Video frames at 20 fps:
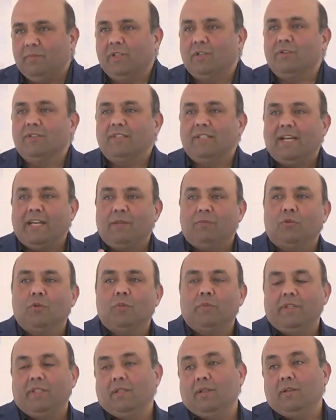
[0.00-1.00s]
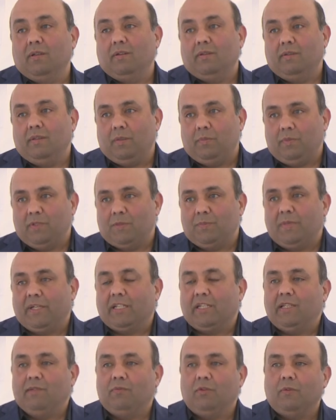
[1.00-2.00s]
because that would be the the
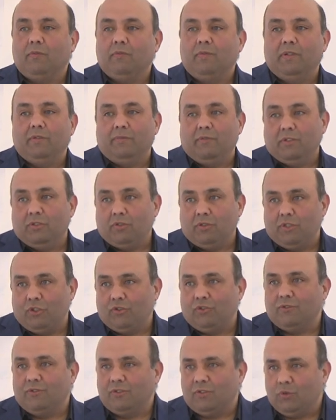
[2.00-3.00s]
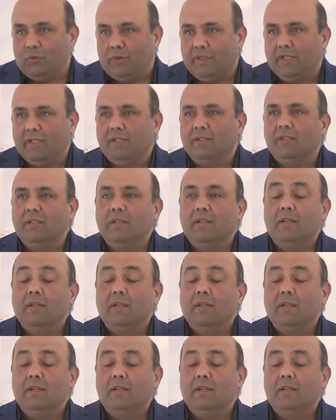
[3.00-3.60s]
perspective of different traditions doing it.